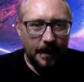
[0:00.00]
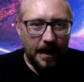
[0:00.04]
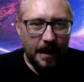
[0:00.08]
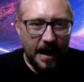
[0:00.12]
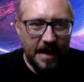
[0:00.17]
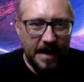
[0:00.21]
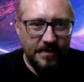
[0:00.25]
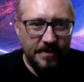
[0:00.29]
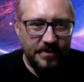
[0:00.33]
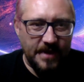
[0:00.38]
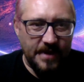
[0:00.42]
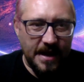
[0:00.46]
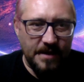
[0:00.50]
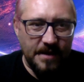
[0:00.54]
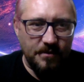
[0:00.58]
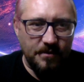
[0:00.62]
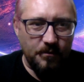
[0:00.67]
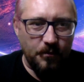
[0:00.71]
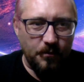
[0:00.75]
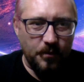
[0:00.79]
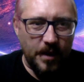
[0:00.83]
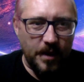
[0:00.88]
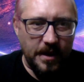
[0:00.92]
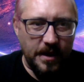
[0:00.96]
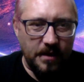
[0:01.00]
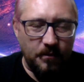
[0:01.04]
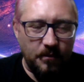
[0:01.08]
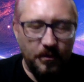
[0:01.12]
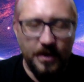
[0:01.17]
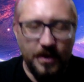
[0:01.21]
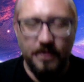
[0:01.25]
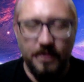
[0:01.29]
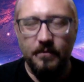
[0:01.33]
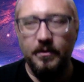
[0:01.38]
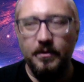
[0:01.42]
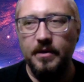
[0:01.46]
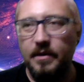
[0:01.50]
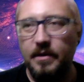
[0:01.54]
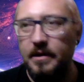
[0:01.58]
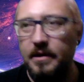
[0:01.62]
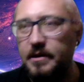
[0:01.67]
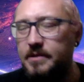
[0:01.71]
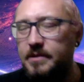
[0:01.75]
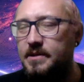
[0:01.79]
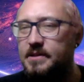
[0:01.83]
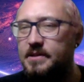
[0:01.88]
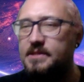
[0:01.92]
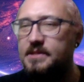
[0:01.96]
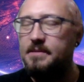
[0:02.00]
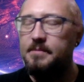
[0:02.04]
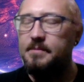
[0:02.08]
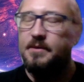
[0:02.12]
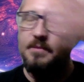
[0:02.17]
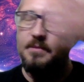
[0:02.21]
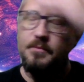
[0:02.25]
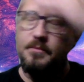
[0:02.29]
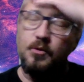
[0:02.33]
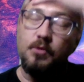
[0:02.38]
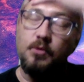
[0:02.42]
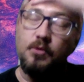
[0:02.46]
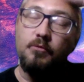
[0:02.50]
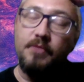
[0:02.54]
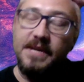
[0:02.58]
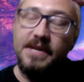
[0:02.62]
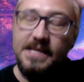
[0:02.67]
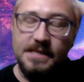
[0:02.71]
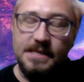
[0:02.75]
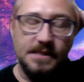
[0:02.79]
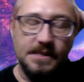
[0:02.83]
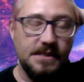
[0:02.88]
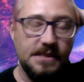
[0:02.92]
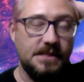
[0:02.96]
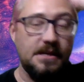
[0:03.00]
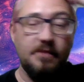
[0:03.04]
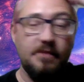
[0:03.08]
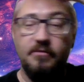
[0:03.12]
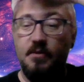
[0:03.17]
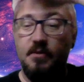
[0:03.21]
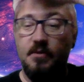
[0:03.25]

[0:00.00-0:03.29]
And then when I looked at some of the more recent stuff,